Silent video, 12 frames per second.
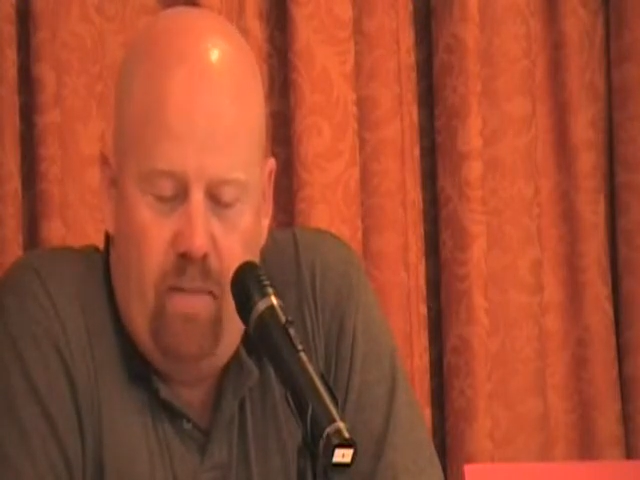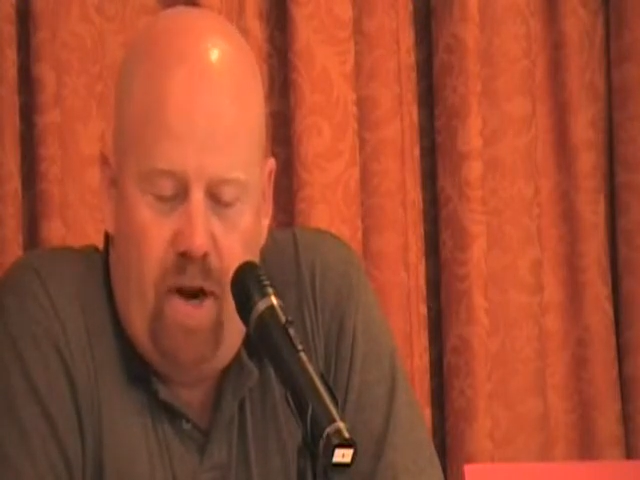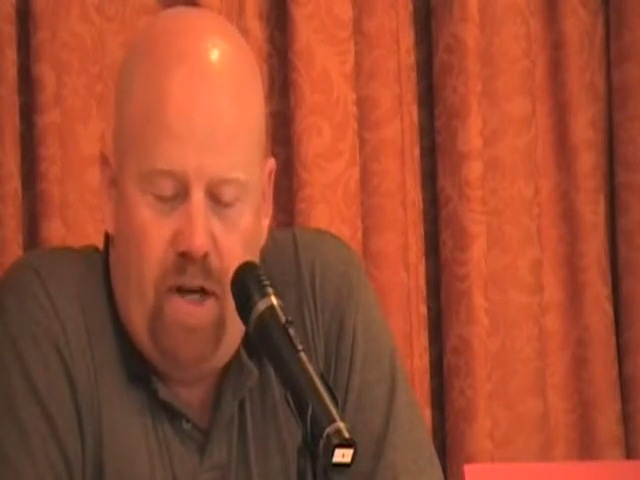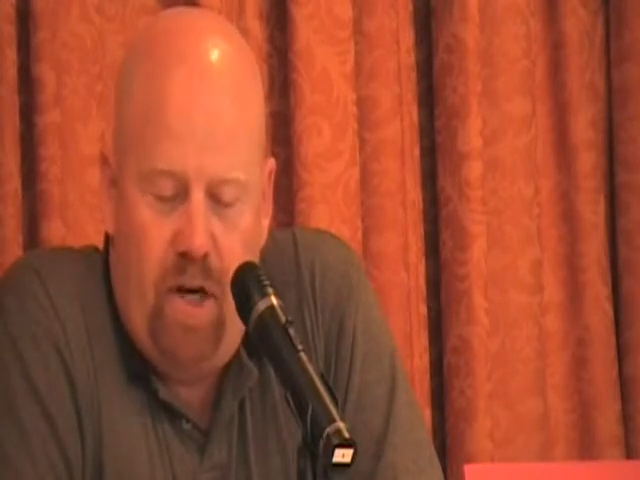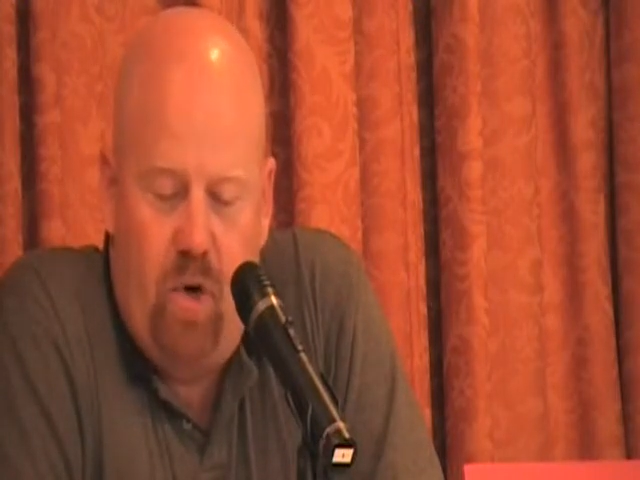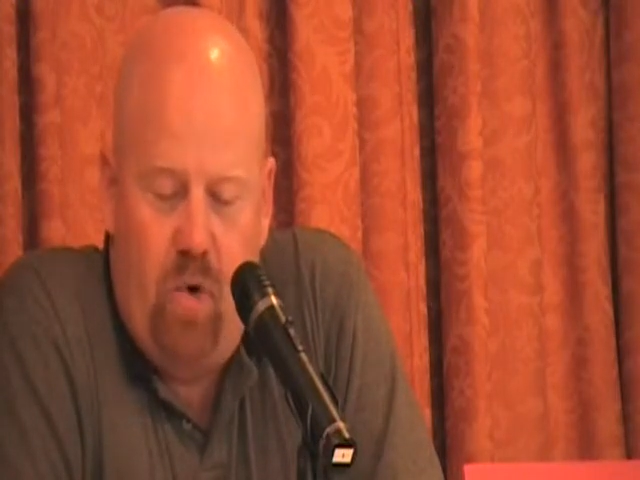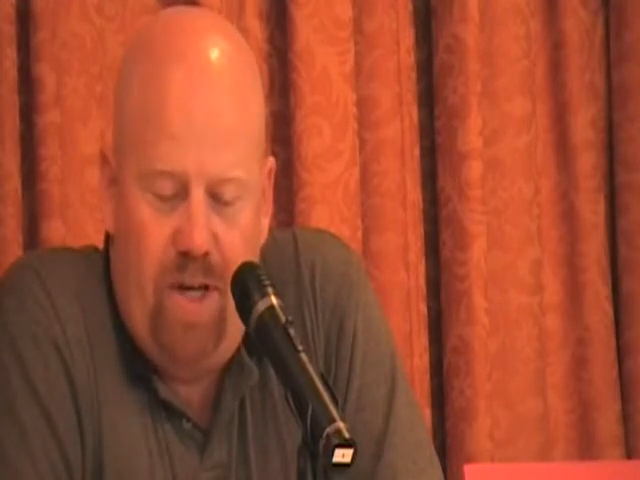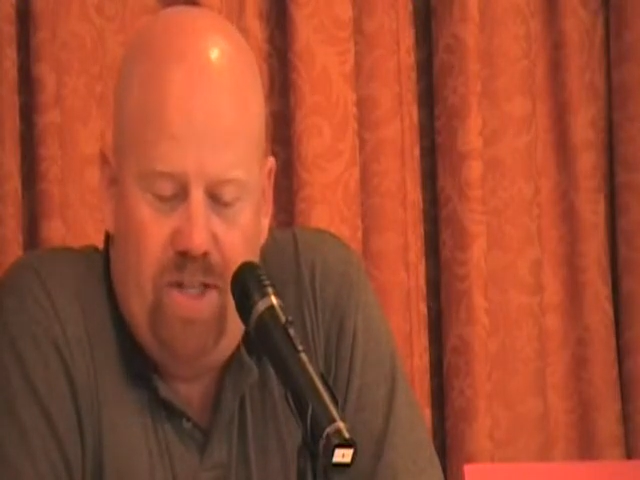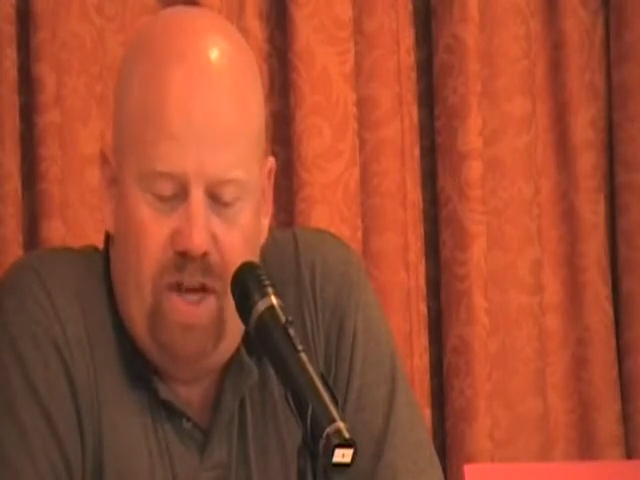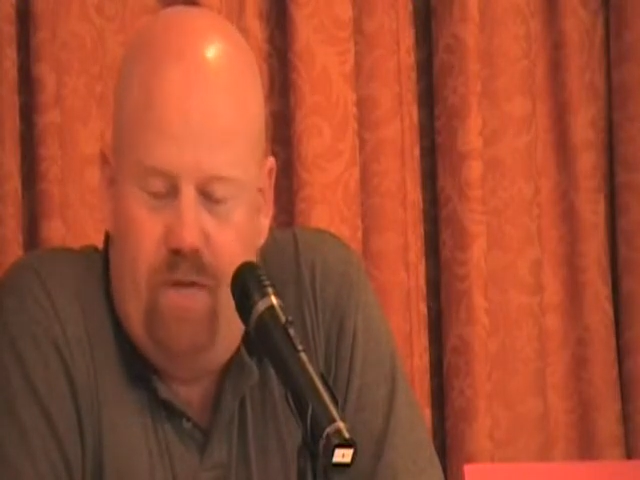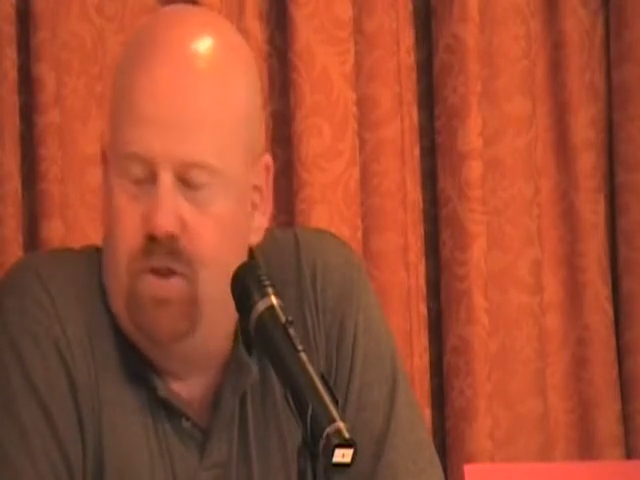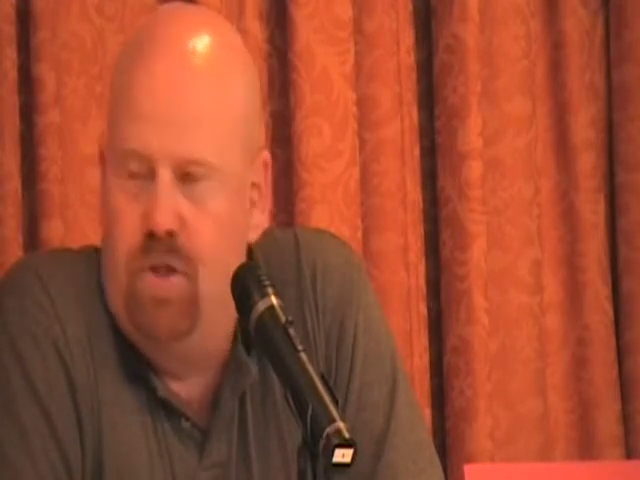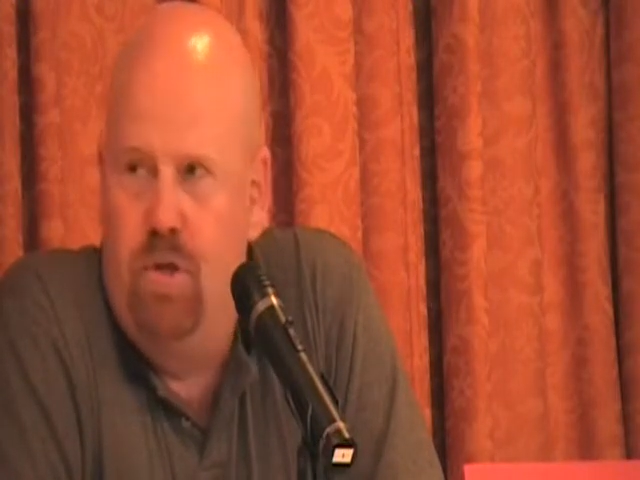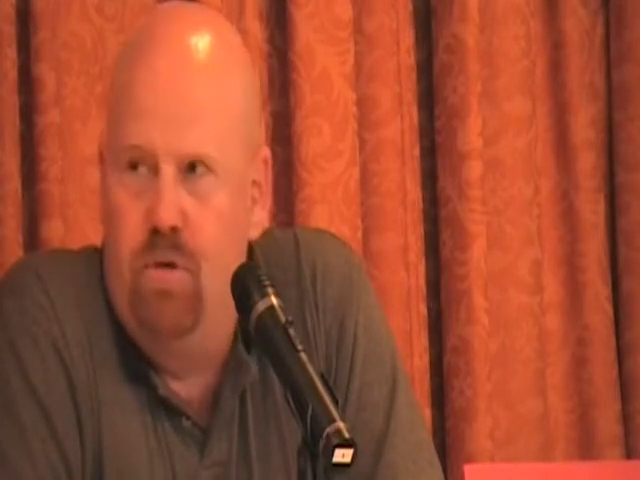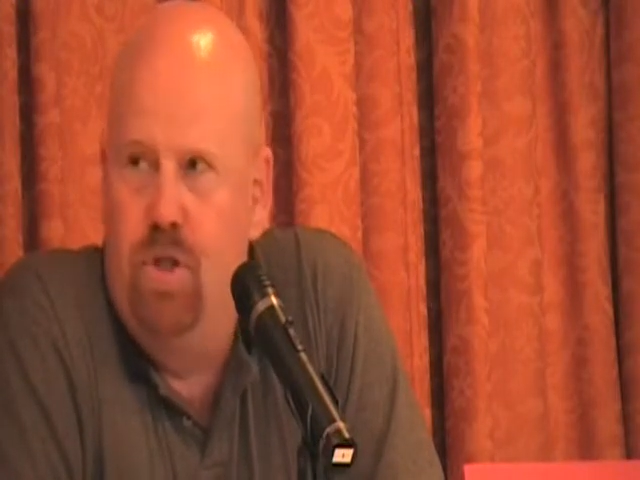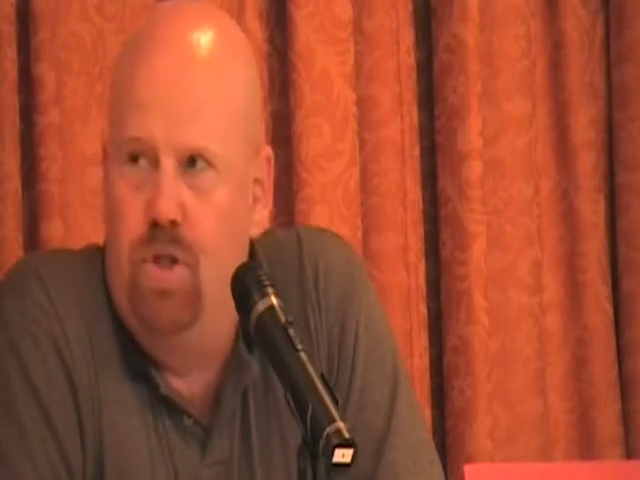it might increase the efforts to use